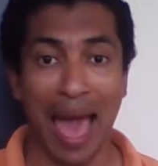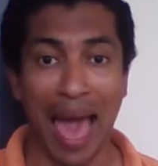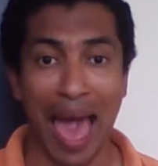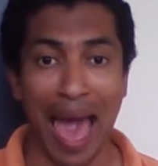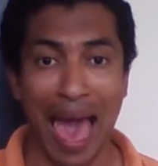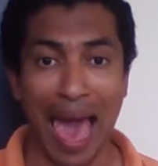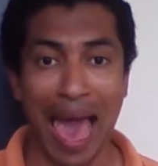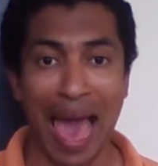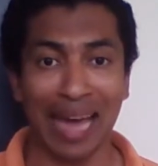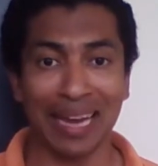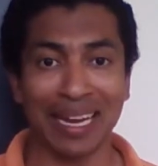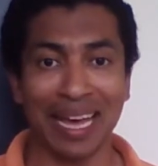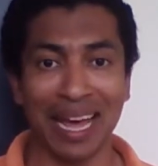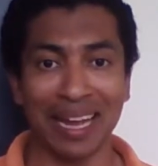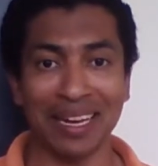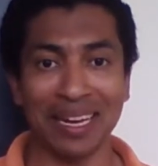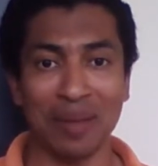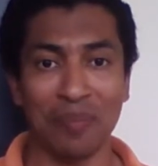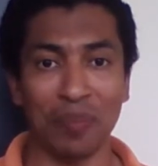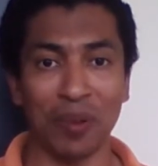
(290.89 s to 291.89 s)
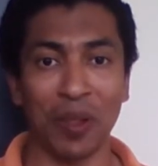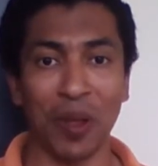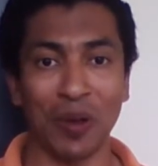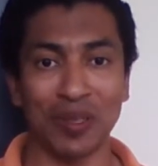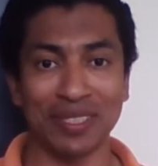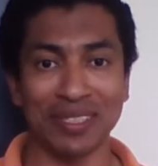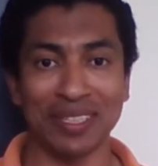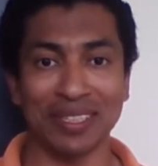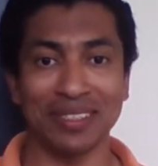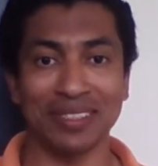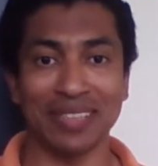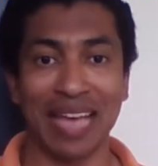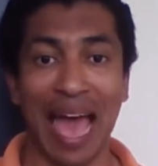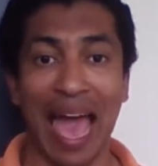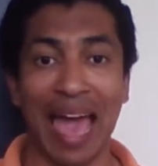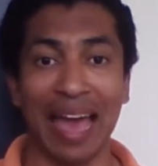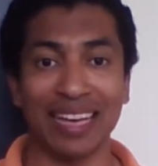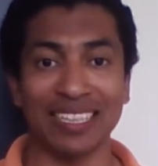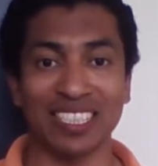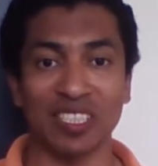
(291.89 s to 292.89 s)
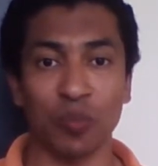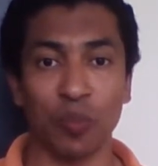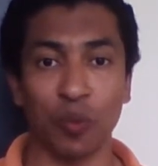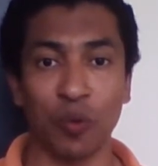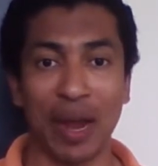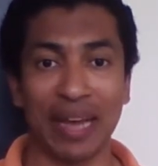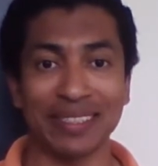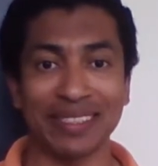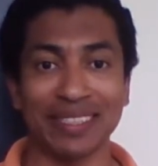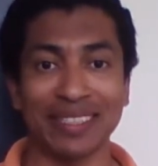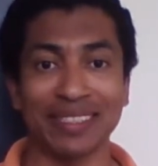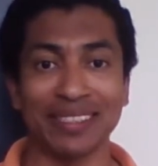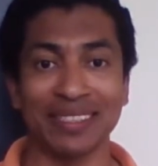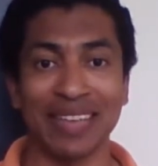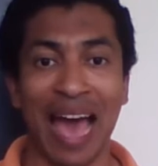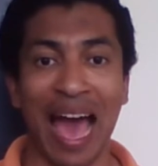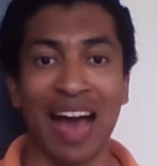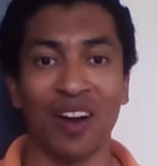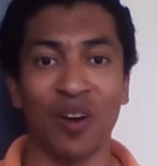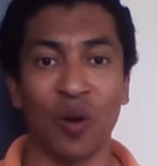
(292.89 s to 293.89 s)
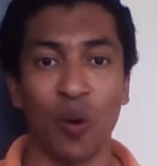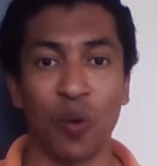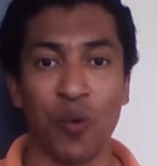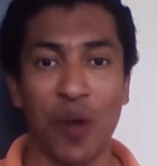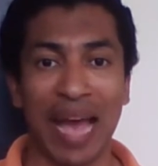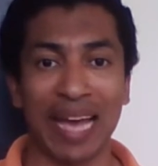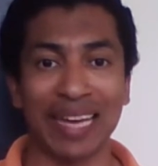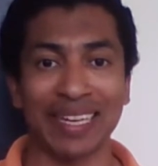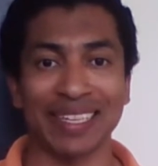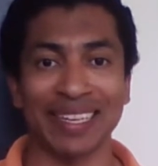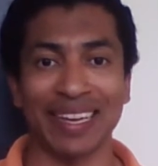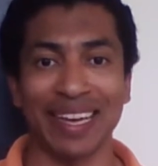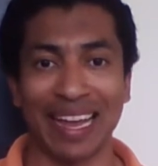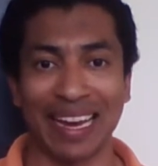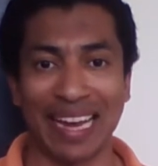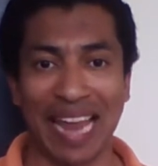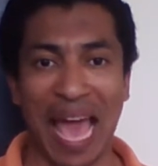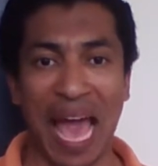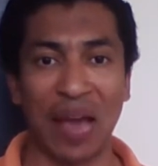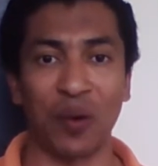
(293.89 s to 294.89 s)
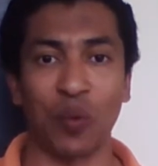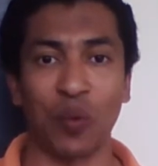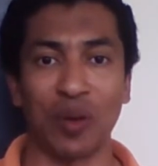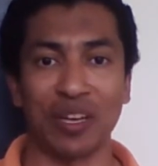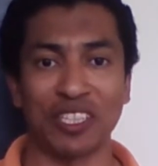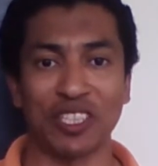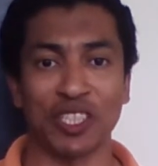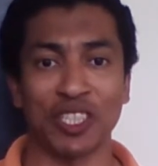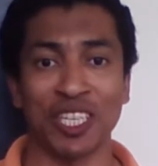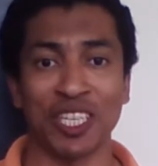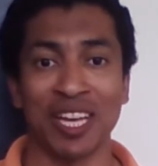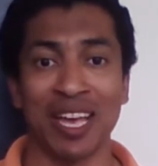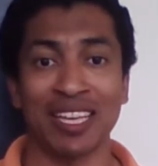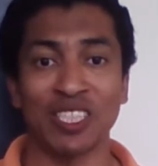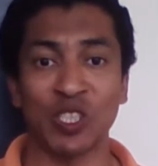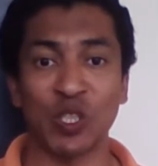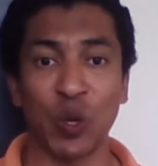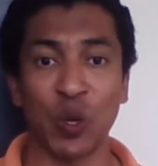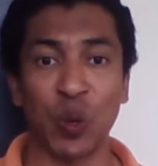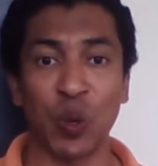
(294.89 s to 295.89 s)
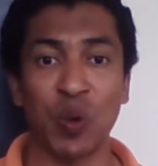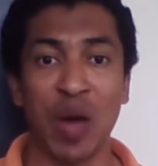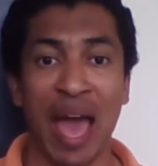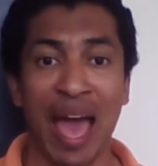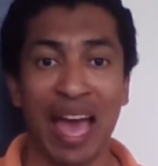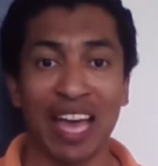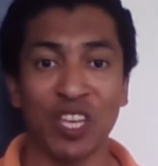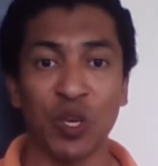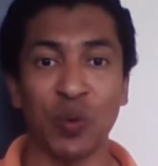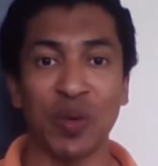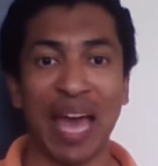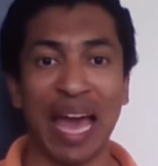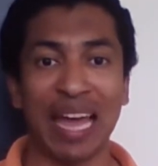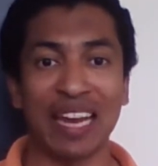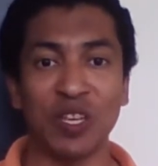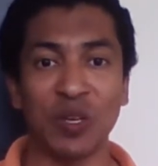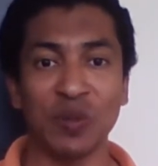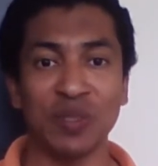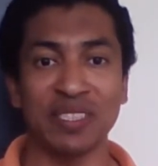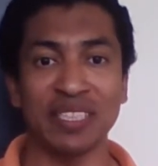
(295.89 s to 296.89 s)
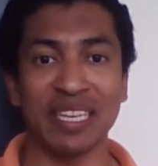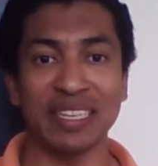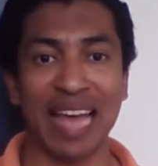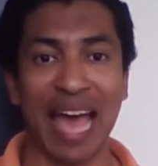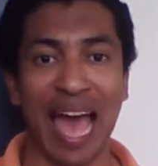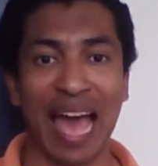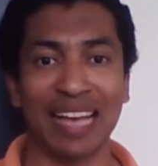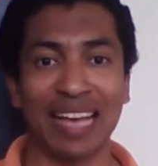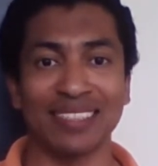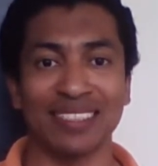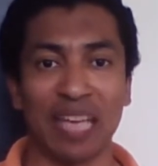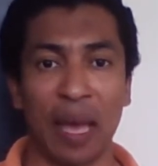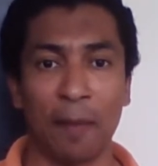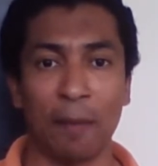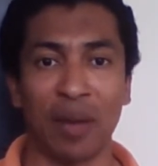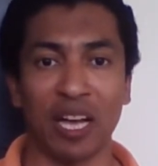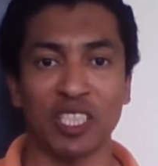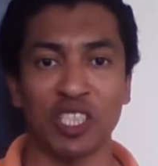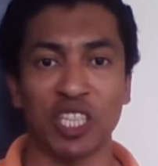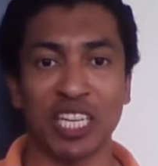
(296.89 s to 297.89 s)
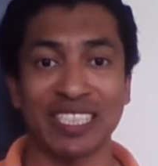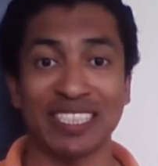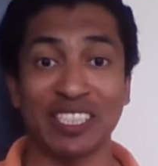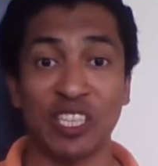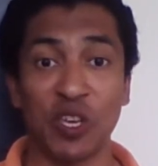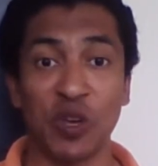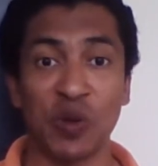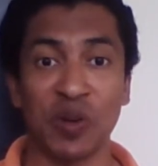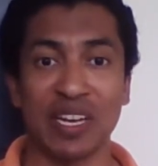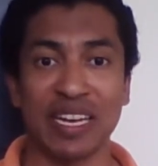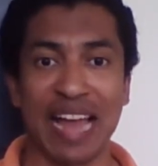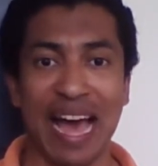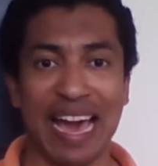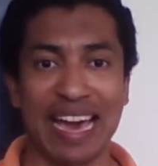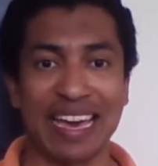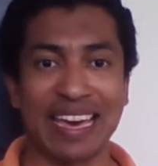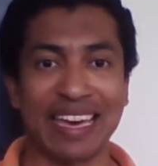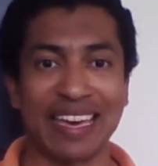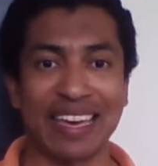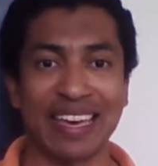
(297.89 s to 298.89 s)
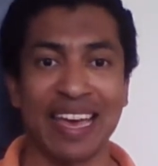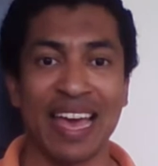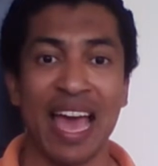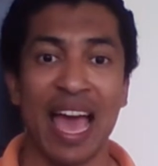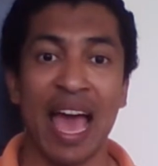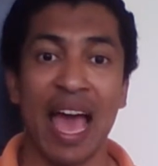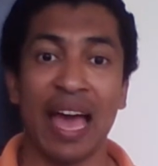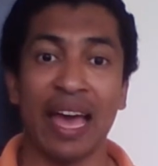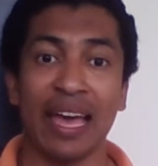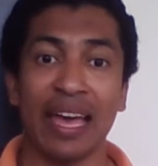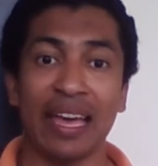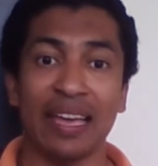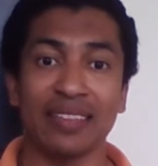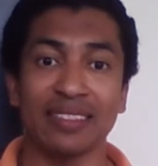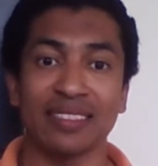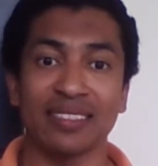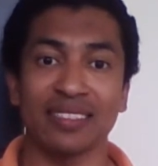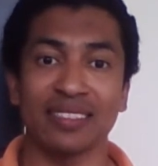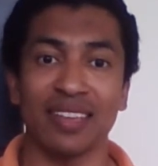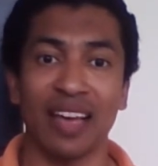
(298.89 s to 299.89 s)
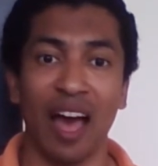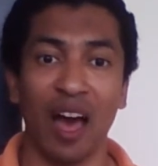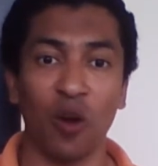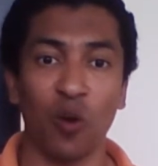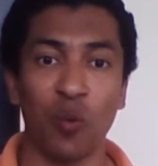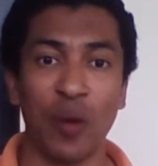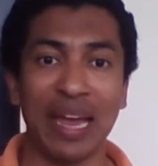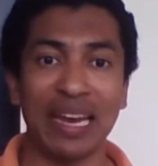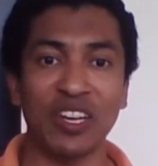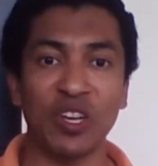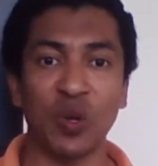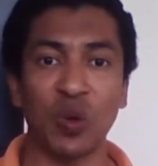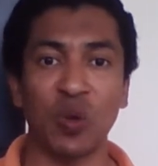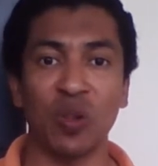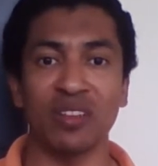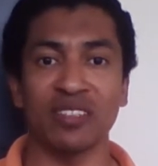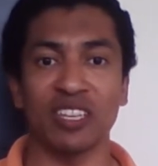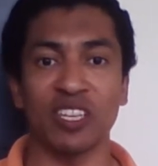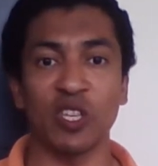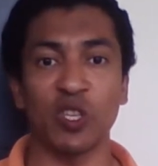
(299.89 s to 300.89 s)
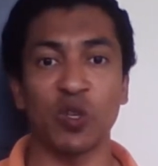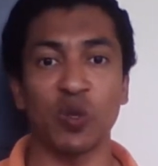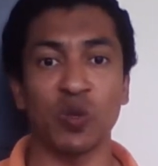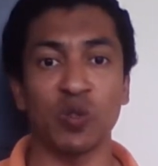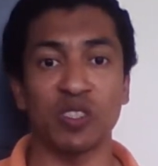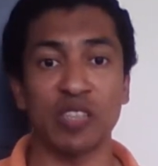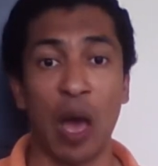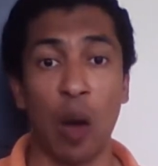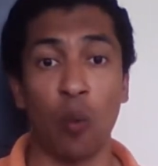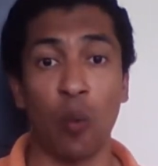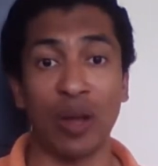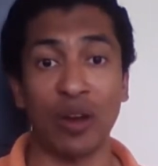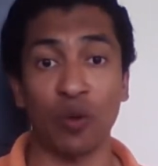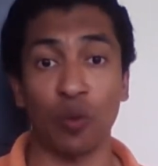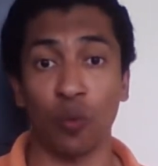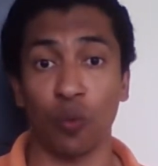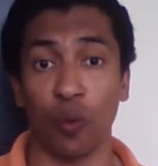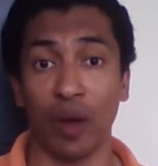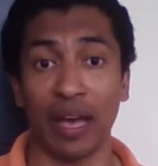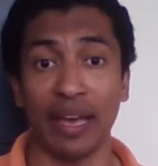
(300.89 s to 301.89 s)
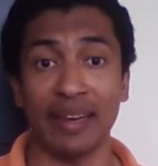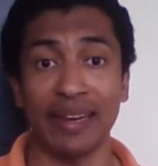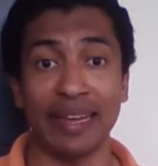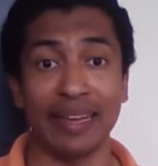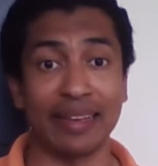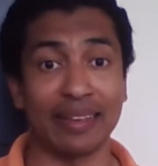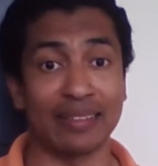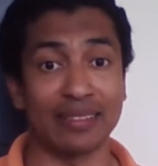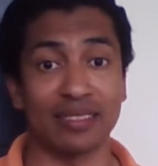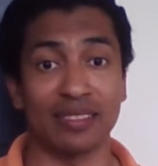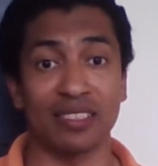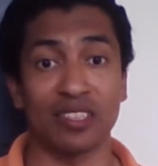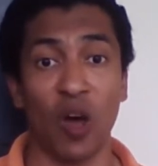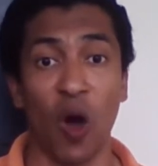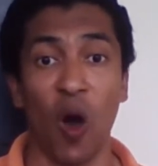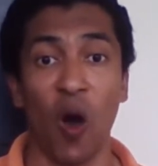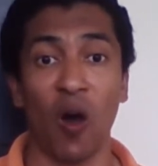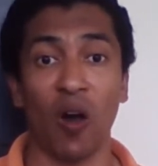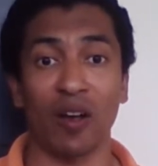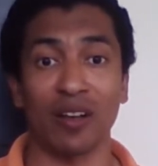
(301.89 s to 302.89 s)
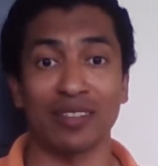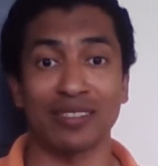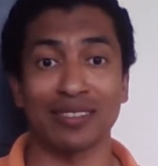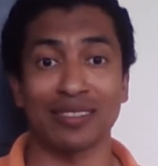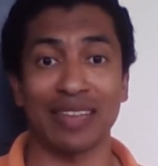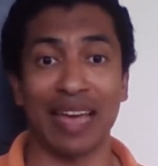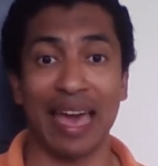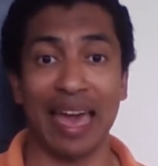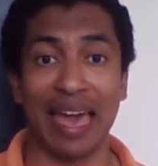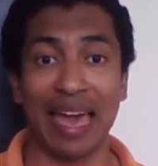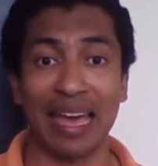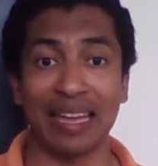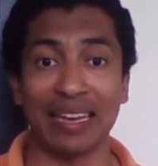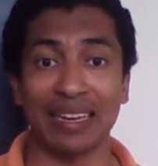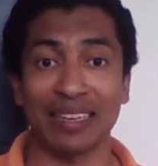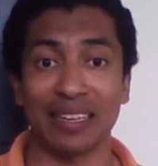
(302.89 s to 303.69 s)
Anadiplosis expresses correct language, so you can use it as much as you'd like. It's a great tool to use when writing songs and